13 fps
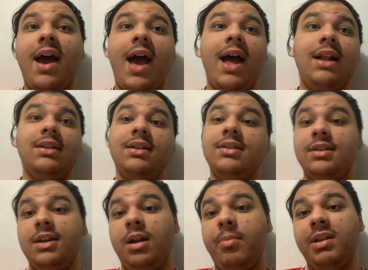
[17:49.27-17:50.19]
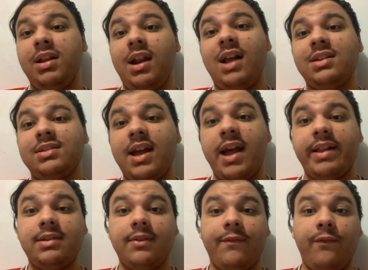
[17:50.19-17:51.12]
And this is going to be the last
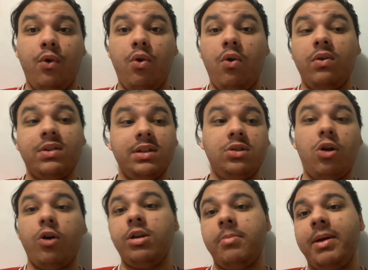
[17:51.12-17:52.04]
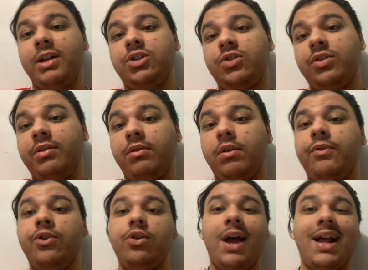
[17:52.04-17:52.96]
dance for this documentary
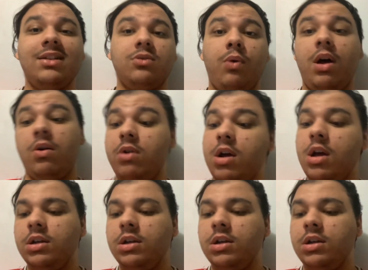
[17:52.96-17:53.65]
review as well.